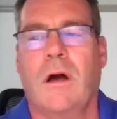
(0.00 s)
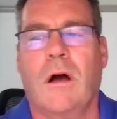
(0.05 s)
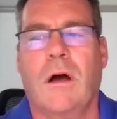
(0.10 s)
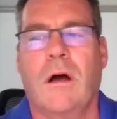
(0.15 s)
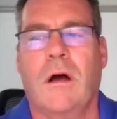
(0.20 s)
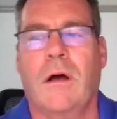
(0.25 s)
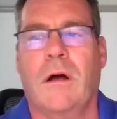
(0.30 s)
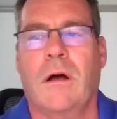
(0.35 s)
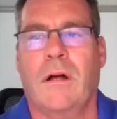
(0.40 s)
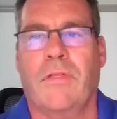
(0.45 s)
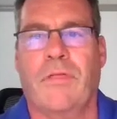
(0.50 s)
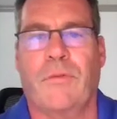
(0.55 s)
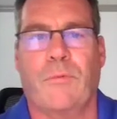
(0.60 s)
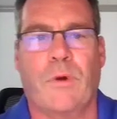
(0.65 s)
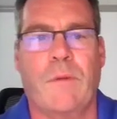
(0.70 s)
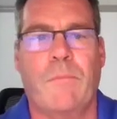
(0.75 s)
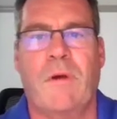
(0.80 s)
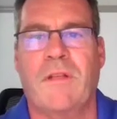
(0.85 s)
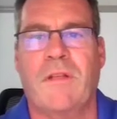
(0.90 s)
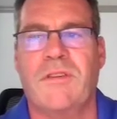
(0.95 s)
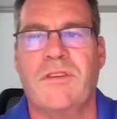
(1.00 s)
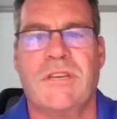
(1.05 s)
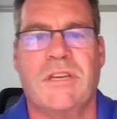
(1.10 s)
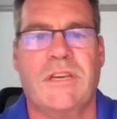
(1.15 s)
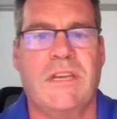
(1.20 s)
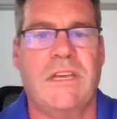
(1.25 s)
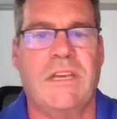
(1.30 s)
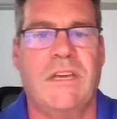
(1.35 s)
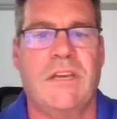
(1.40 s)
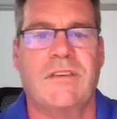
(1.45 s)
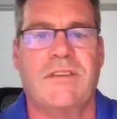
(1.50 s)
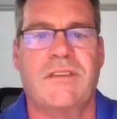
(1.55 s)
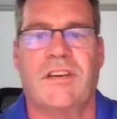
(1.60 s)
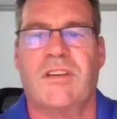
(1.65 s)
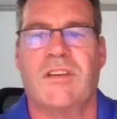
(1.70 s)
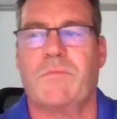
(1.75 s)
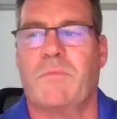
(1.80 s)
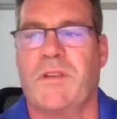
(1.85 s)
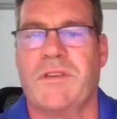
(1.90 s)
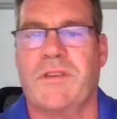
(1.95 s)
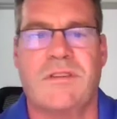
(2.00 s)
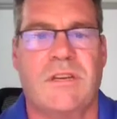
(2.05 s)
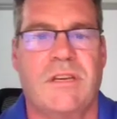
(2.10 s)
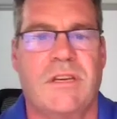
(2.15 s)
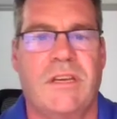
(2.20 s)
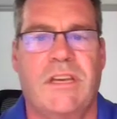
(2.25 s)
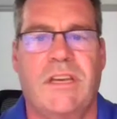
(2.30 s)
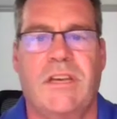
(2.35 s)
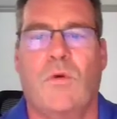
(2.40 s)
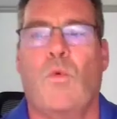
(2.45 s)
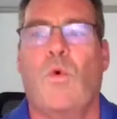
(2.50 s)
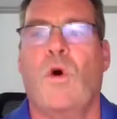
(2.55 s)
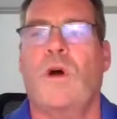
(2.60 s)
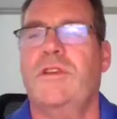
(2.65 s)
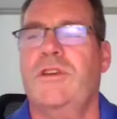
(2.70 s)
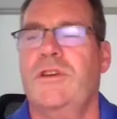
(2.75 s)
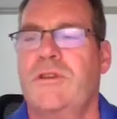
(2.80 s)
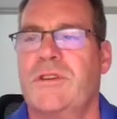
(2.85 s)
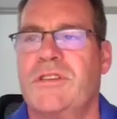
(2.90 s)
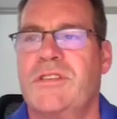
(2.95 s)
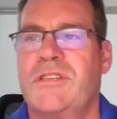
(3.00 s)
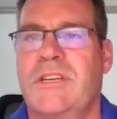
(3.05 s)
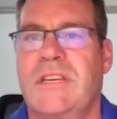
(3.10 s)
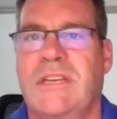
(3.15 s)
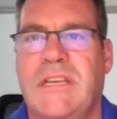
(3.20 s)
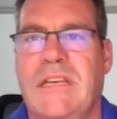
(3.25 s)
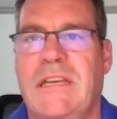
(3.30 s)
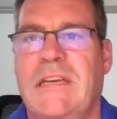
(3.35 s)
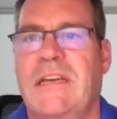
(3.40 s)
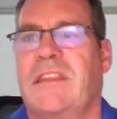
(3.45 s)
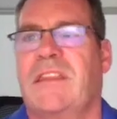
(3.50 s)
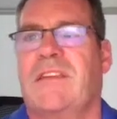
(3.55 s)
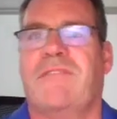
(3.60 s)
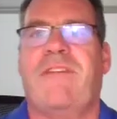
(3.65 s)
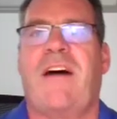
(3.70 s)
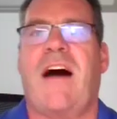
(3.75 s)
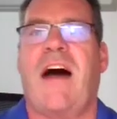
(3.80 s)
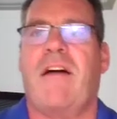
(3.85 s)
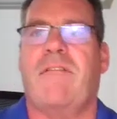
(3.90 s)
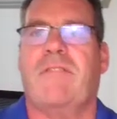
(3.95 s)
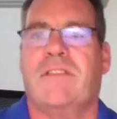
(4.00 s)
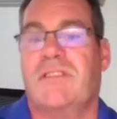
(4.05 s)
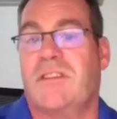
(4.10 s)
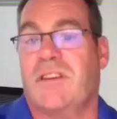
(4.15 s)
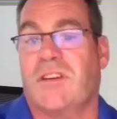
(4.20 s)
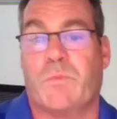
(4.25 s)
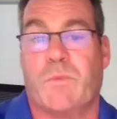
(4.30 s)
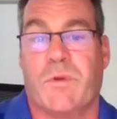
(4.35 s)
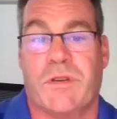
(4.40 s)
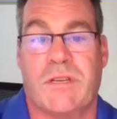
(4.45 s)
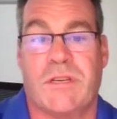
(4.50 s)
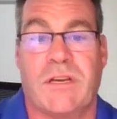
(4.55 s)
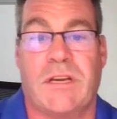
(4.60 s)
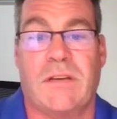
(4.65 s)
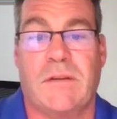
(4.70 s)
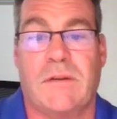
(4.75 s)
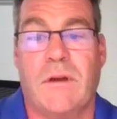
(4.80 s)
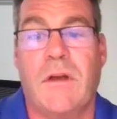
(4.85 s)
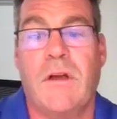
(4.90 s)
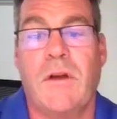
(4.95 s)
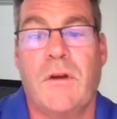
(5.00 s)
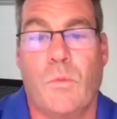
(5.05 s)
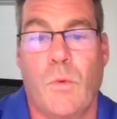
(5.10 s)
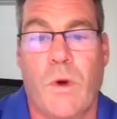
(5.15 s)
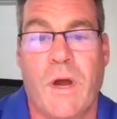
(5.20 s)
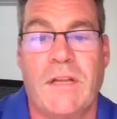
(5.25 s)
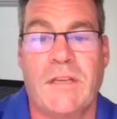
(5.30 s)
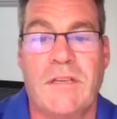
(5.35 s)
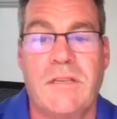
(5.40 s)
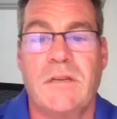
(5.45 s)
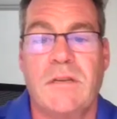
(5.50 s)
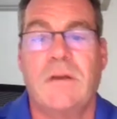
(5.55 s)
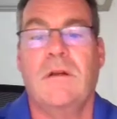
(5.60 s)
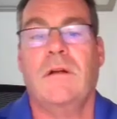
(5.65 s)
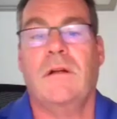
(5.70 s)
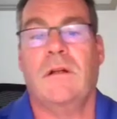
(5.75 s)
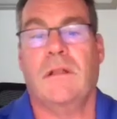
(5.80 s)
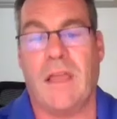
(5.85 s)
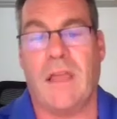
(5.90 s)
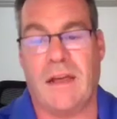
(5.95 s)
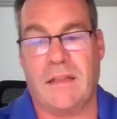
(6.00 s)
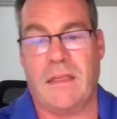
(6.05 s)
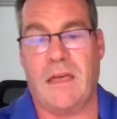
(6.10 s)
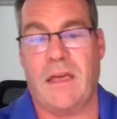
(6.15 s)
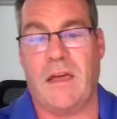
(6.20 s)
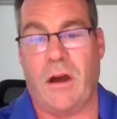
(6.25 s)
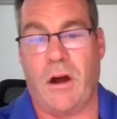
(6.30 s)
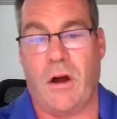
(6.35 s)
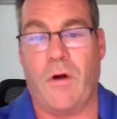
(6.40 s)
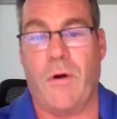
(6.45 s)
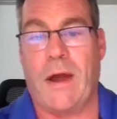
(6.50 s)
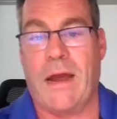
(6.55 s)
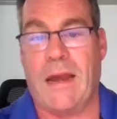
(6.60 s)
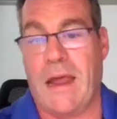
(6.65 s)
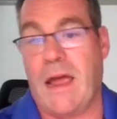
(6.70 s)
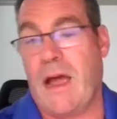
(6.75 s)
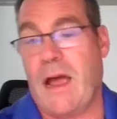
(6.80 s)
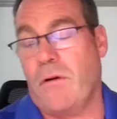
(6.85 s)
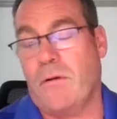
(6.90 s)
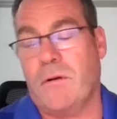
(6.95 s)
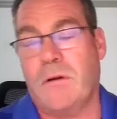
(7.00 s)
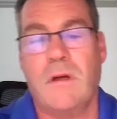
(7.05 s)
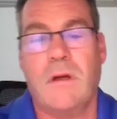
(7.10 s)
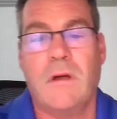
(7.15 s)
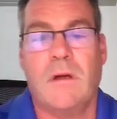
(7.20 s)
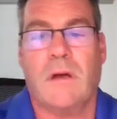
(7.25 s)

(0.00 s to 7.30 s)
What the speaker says: a 3-month CD, a 6-month CD, a 1-year CD at the 5 and 6% rates like they are right now.